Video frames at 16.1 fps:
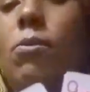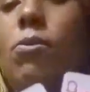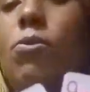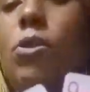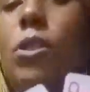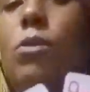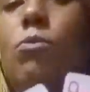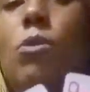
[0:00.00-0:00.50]
you
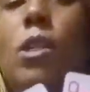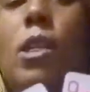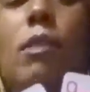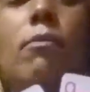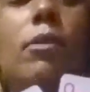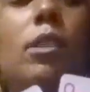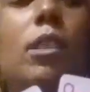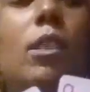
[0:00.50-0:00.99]
just want
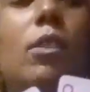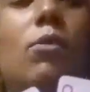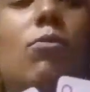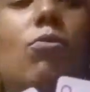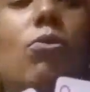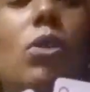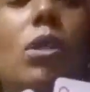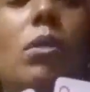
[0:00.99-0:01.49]
everything you
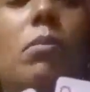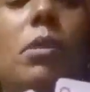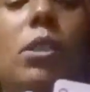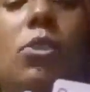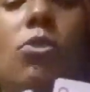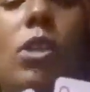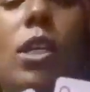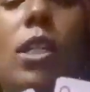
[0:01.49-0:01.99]
want,
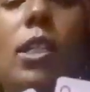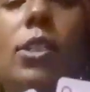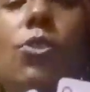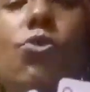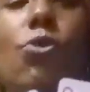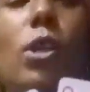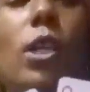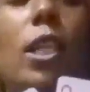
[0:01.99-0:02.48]
but try to
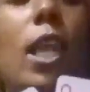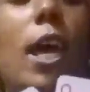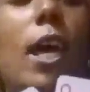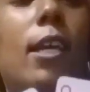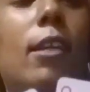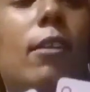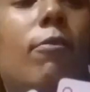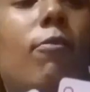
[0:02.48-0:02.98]
enjoy
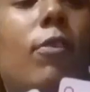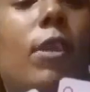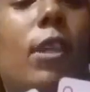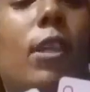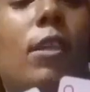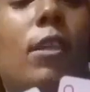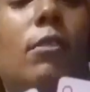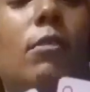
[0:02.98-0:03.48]
life
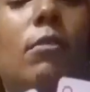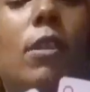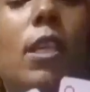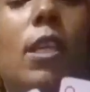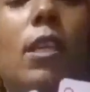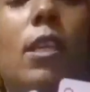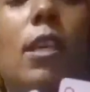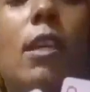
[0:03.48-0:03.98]
and
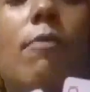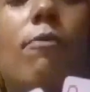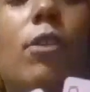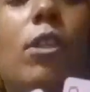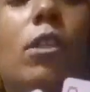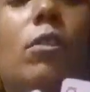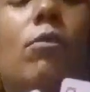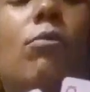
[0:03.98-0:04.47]

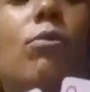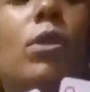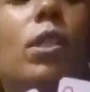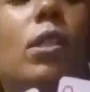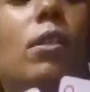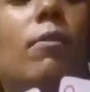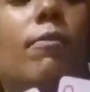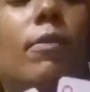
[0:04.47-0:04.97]
every little
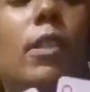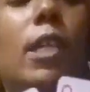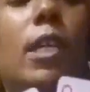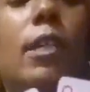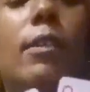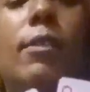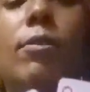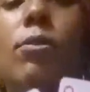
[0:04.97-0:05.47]
gift
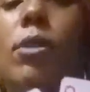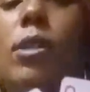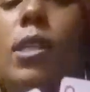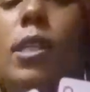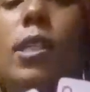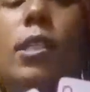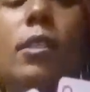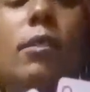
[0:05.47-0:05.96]
that the
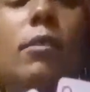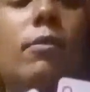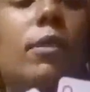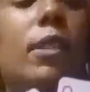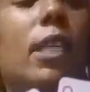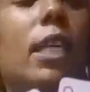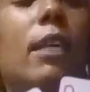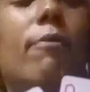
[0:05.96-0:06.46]
Lord gives,
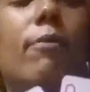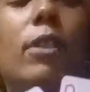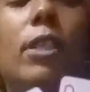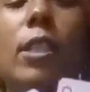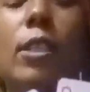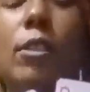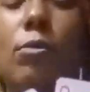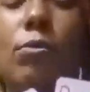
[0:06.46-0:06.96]
every
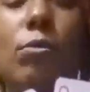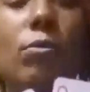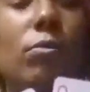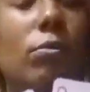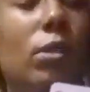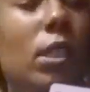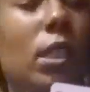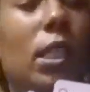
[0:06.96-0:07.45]
little,
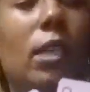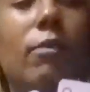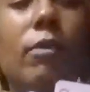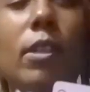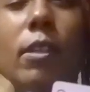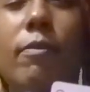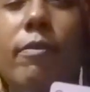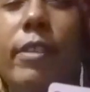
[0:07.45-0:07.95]

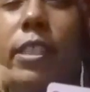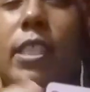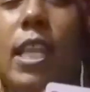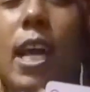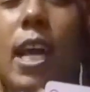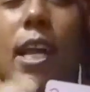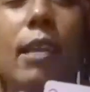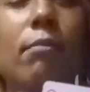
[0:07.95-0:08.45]
even if it's
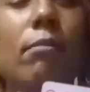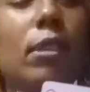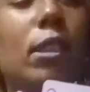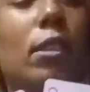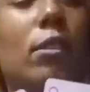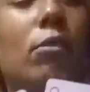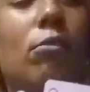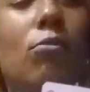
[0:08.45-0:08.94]
not
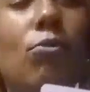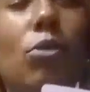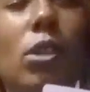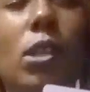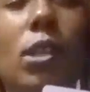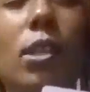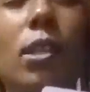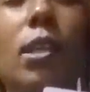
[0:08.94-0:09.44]
everything you
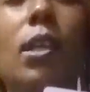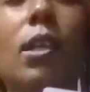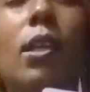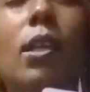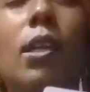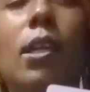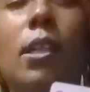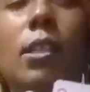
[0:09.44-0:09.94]
want,
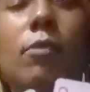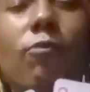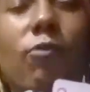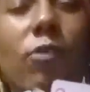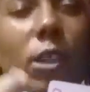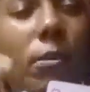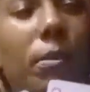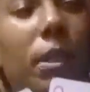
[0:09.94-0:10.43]
is
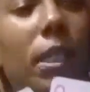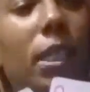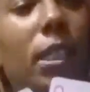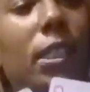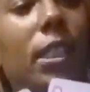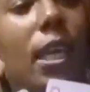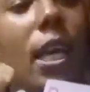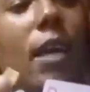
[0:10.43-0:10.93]
for the
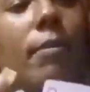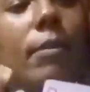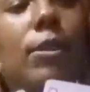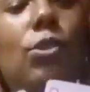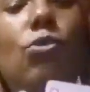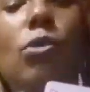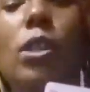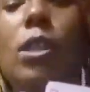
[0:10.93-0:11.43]
meantime.
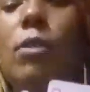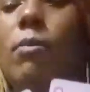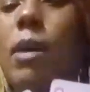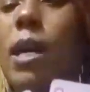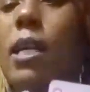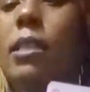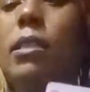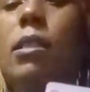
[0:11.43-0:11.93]
Enjoy it
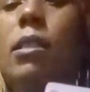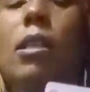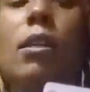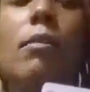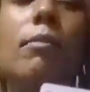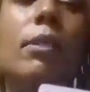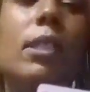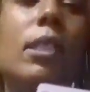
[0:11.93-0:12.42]
while it's
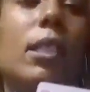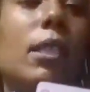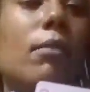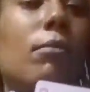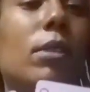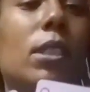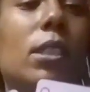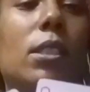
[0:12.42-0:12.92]
there, and
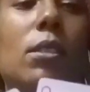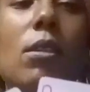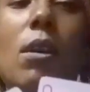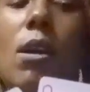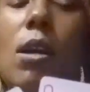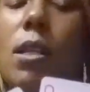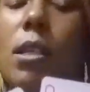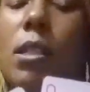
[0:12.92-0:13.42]
then when it's
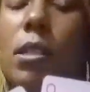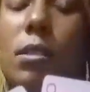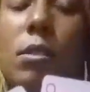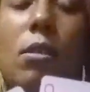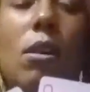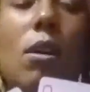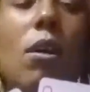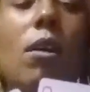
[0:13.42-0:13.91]

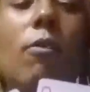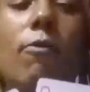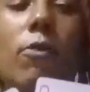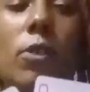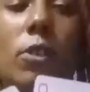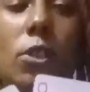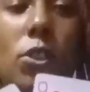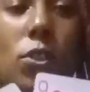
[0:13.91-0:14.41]
gone
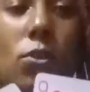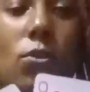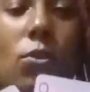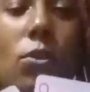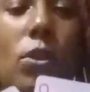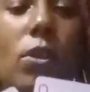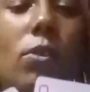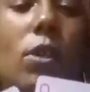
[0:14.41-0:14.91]
for
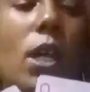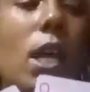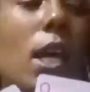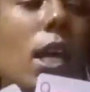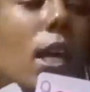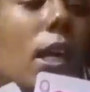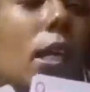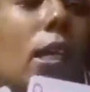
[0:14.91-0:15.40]
sure.
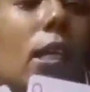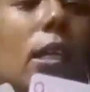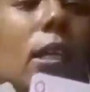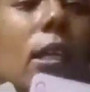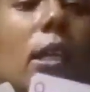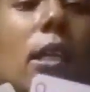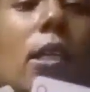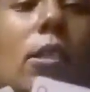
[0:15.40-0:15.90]
Okay,
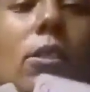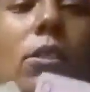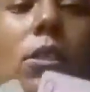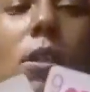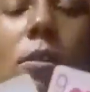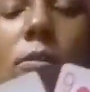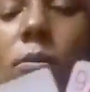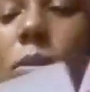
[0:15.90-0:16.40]

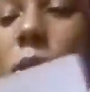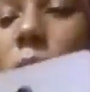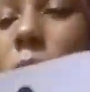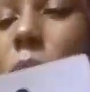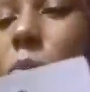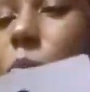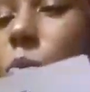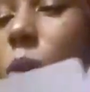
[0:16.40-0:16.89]
so
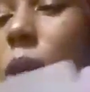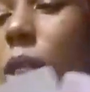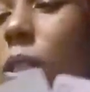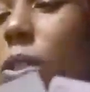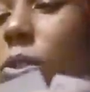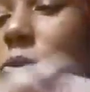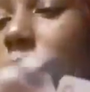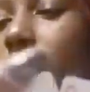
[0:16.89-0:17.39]

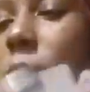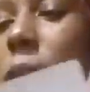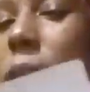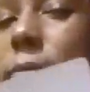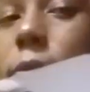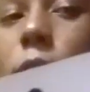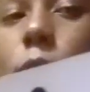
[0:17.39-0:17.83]
once you have